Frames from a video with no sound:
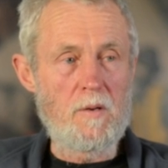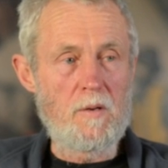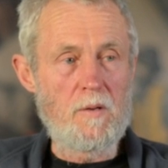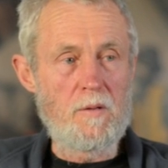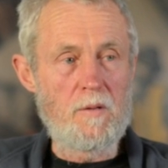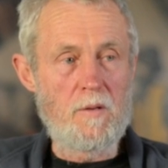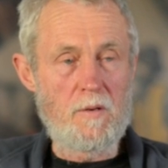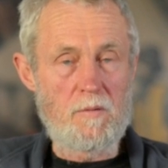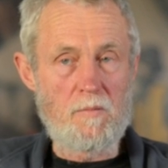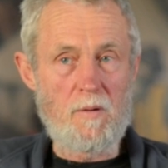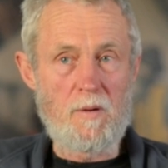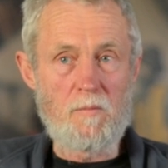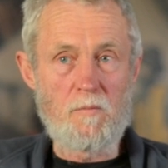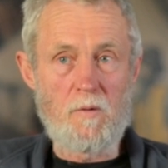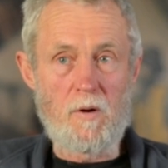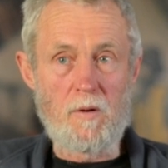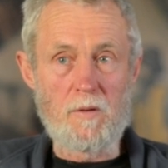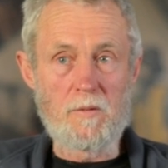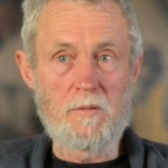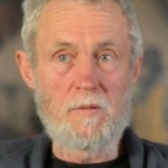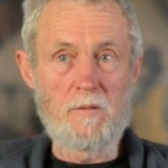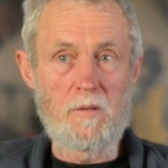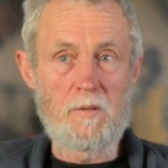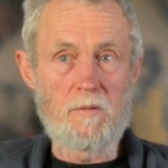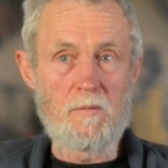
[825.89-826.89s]
This one
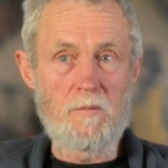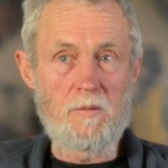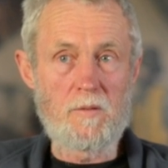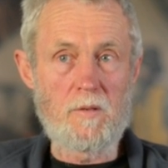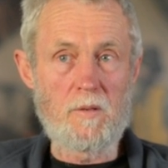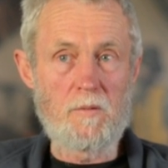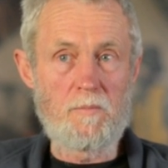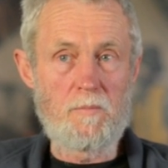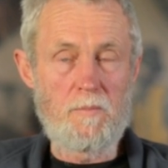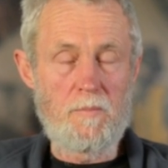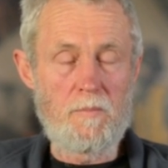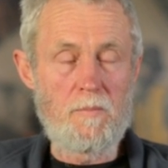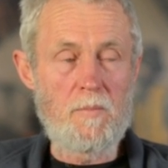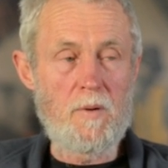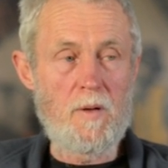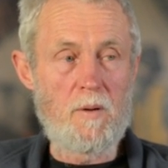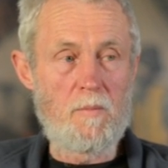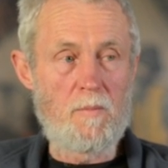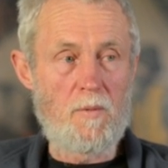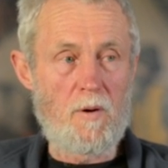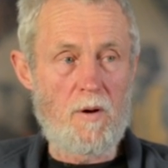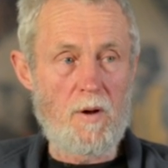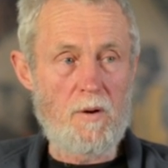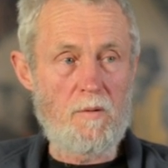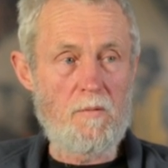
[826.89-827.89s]
was. This was a
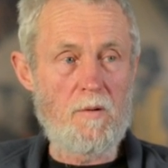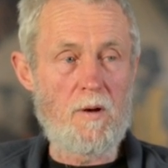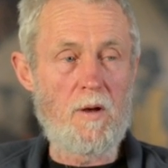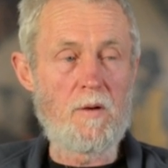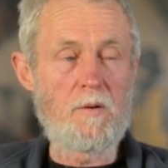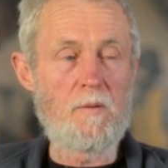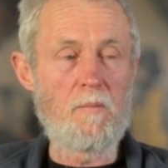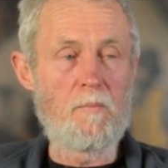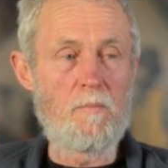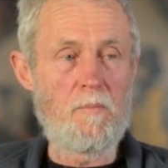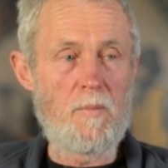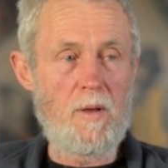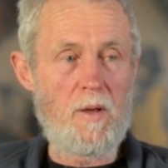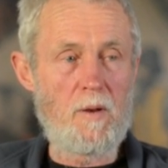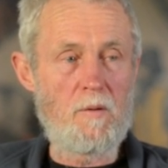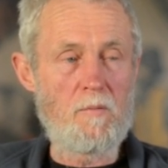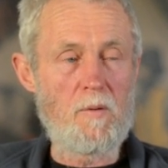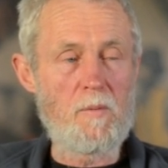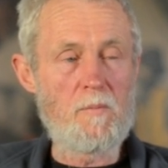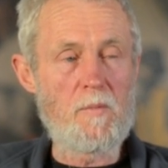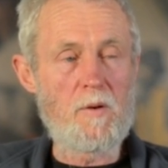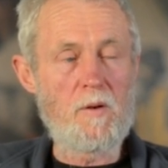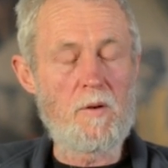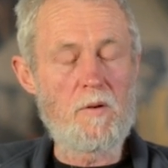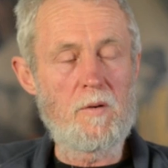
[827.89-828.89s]
migration. Men,
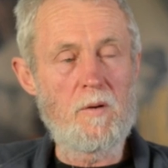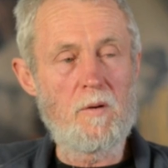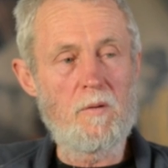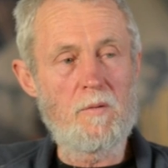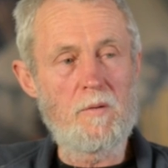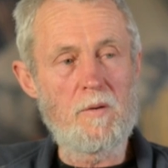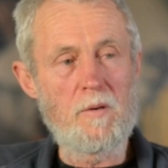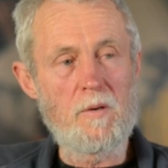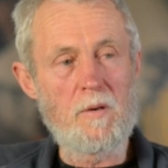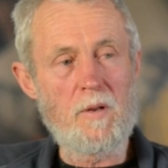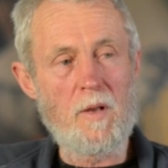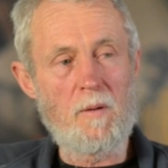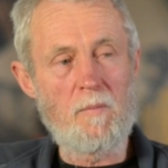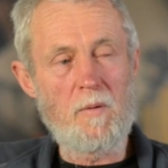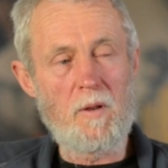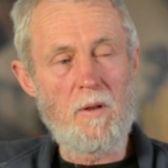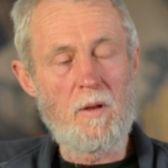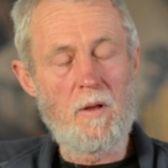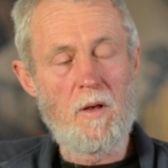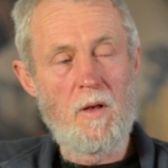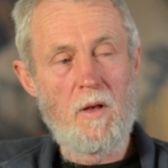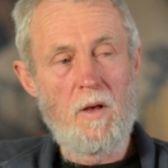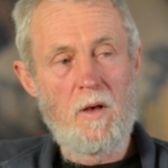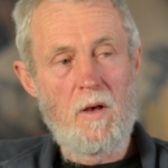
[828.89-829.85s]
women and children come here.